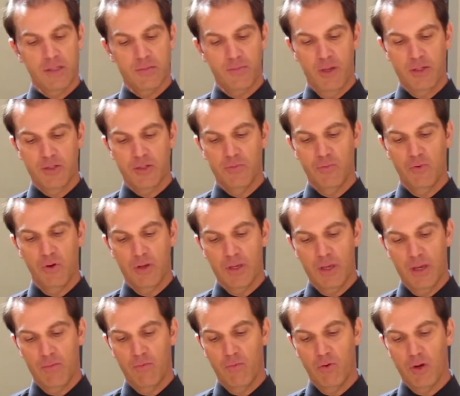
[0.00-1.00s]
mentioned, we're
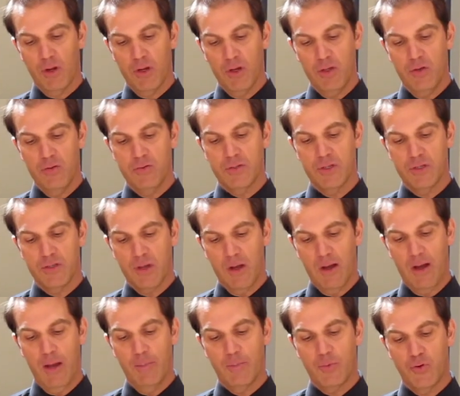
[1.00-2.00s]
going to use the
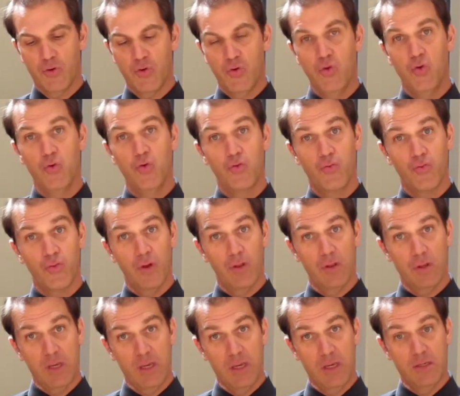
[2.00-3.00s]
top 2 trill
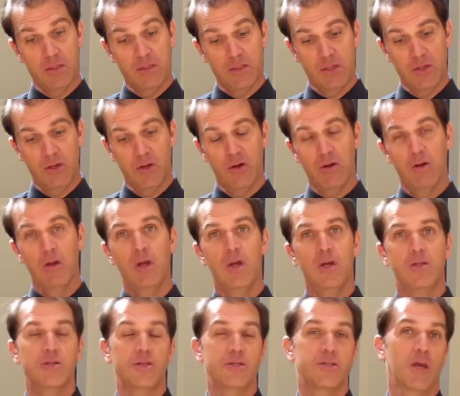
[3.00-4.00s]
keys here,
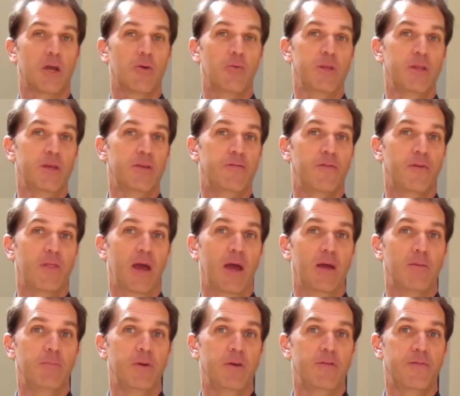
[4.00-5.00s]
just like we did for
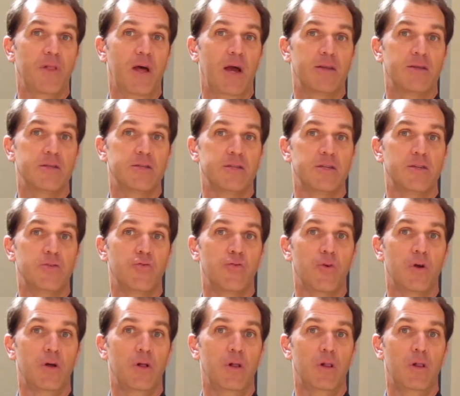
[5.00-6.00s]
that B flat to C
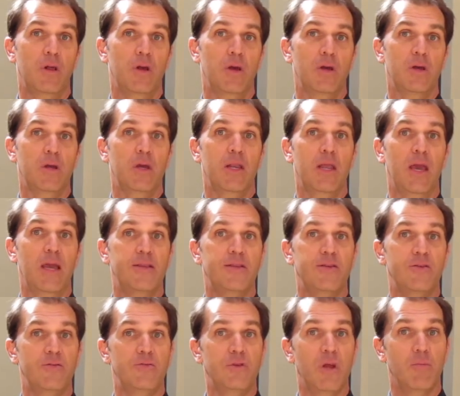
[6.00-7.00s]
trill in
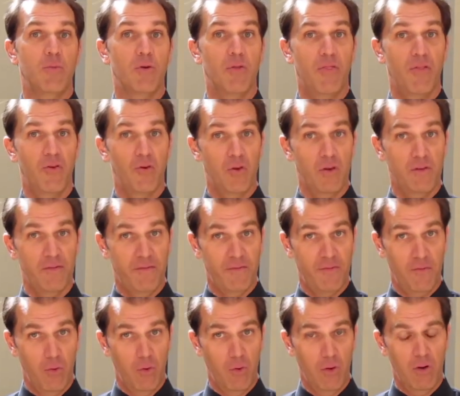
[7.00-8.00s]
etude number
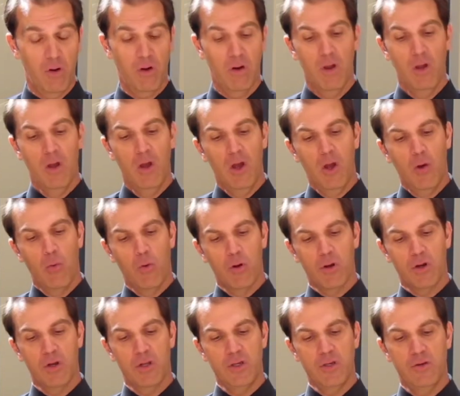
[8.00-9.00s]
34. We're
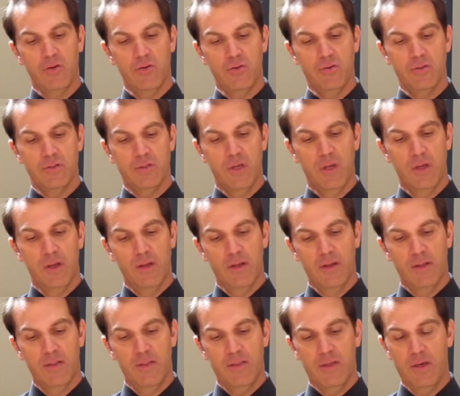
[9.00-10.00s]
going to use
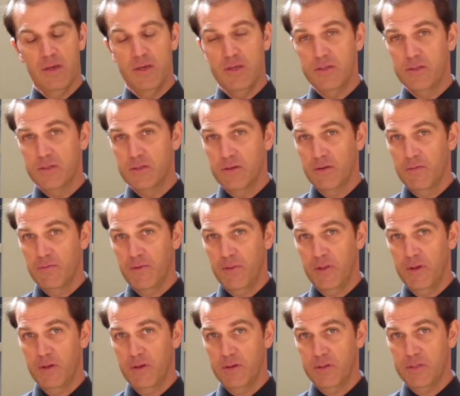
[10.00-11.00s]
these for
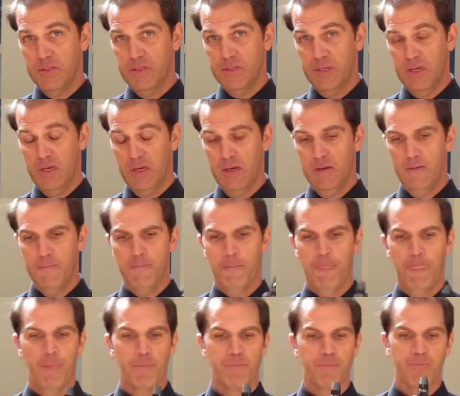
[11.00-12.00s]
the C.
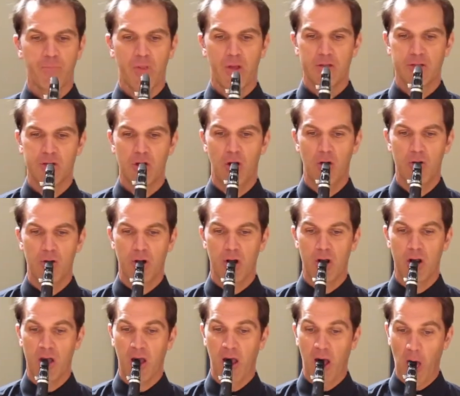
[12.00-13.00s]
So you're
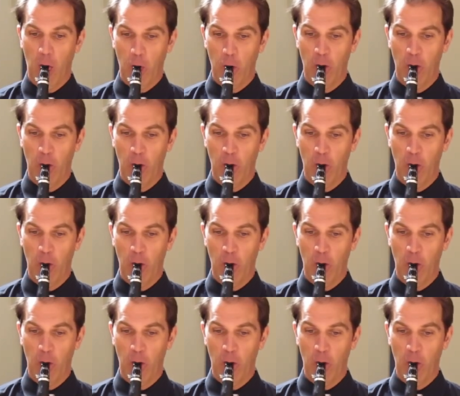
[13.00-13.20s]
going to get